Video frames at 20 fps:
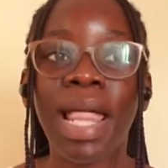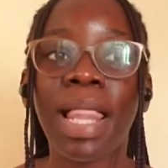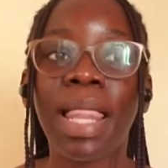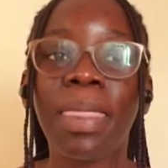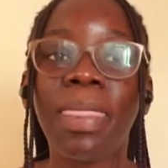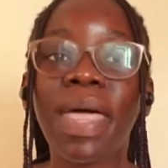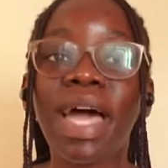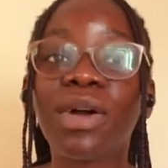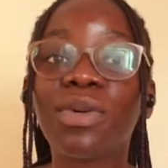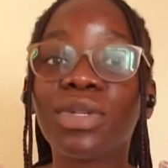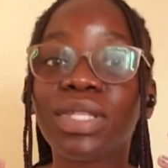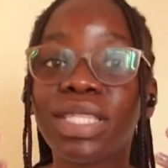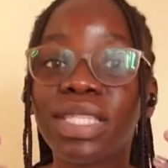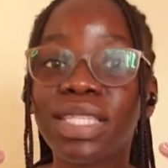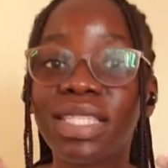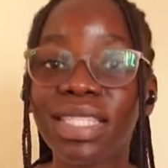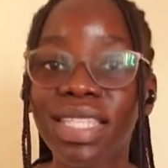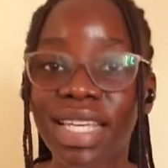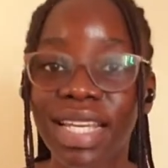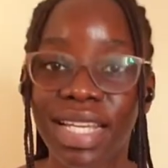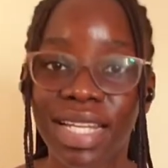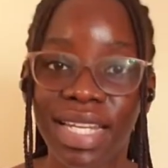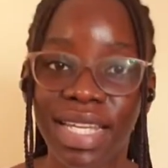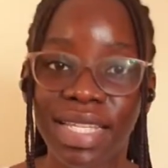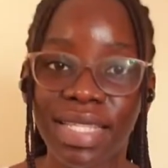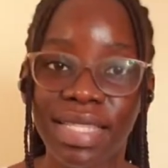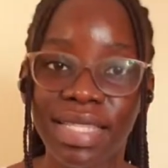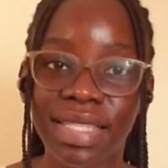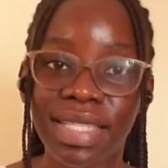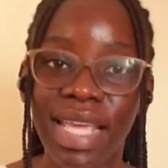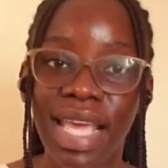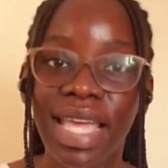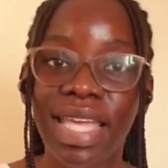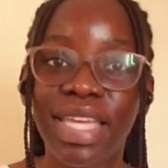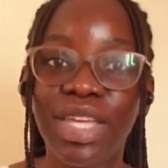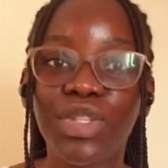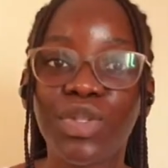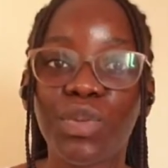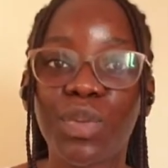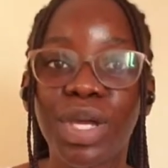Now, sickness
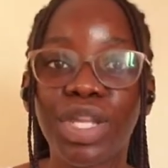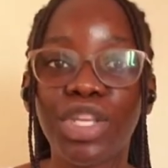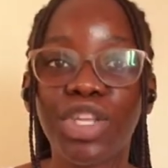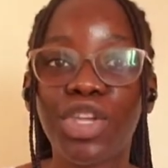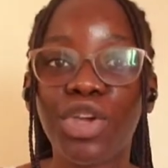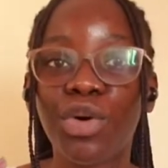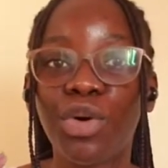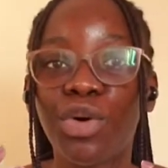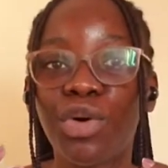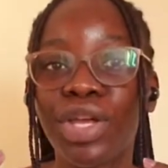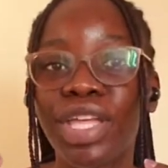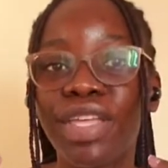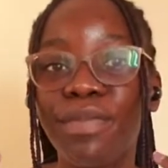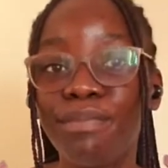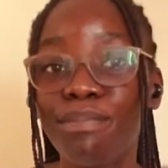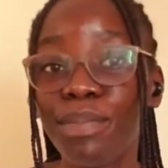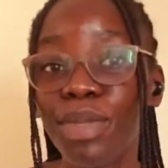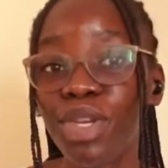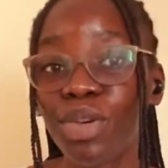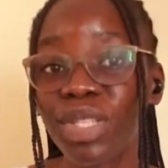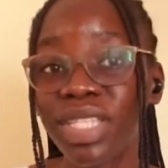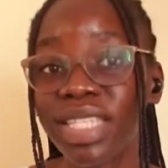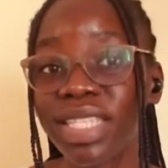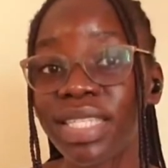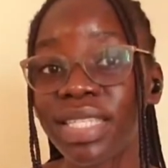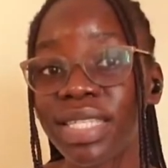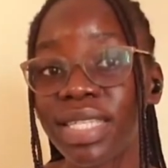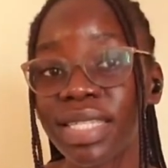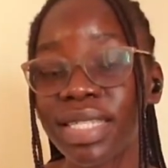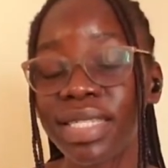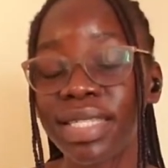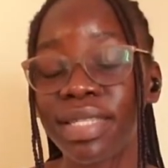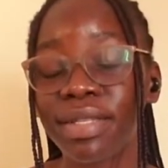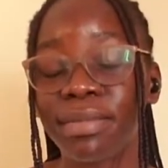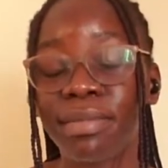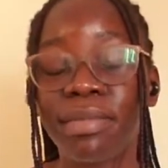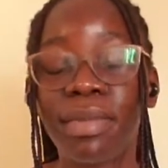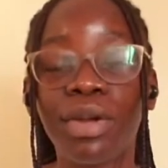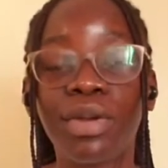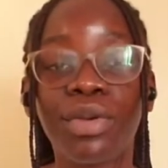is when your immune
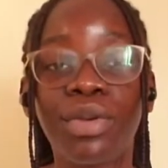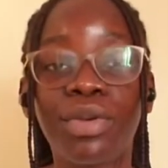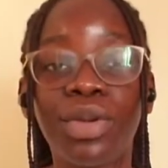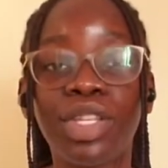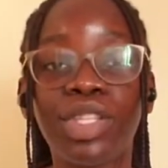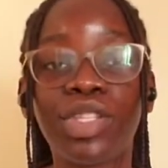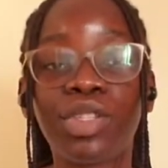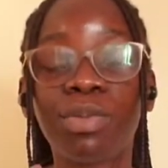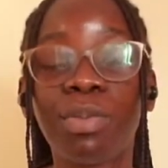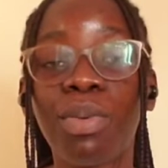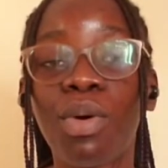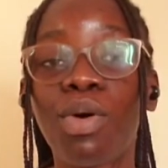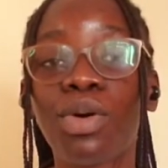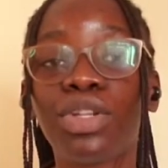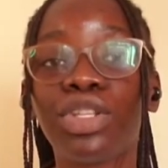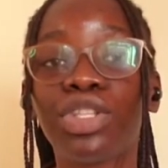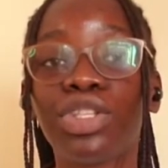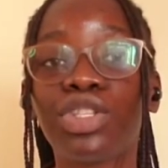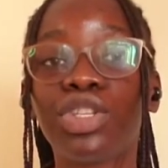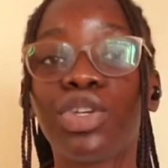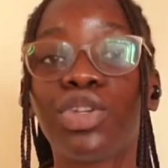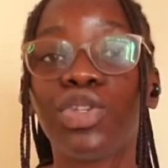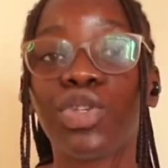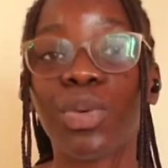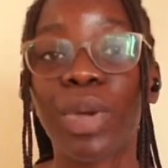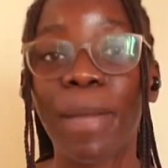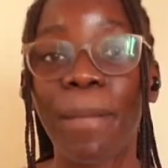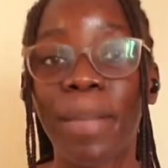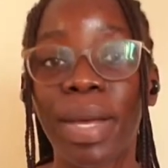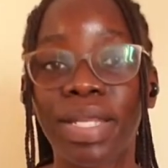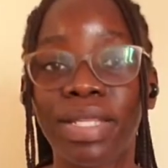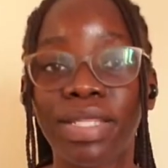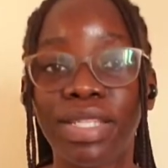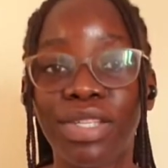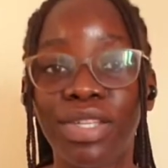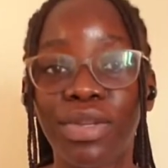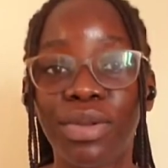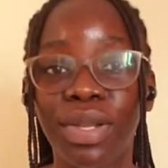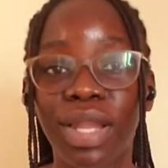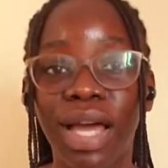system responds to a
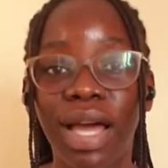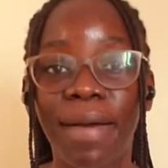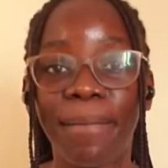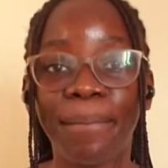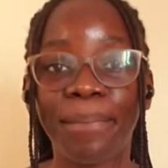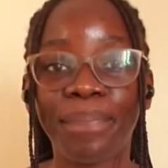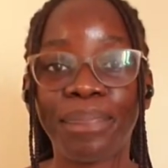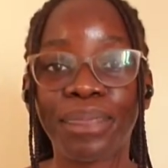particular